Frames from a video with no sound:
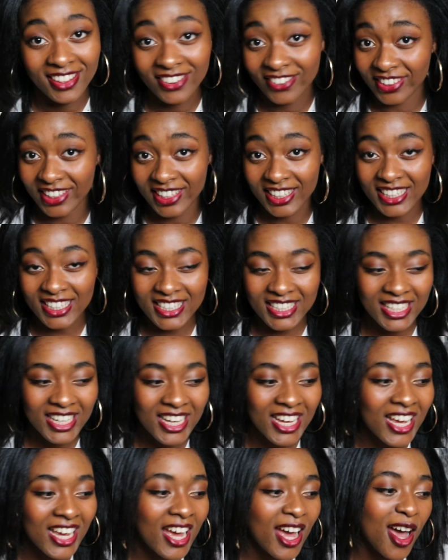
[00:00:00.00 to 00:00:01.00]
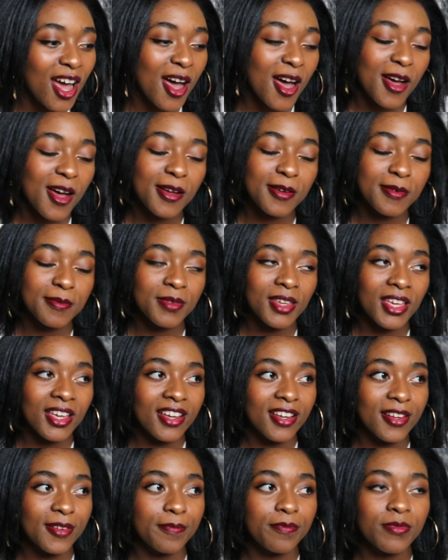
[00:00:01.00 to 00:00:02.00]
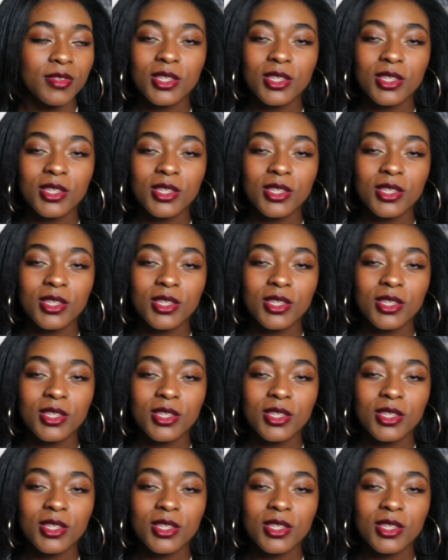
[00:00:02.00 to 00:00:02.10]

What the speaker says: Right? Yeah.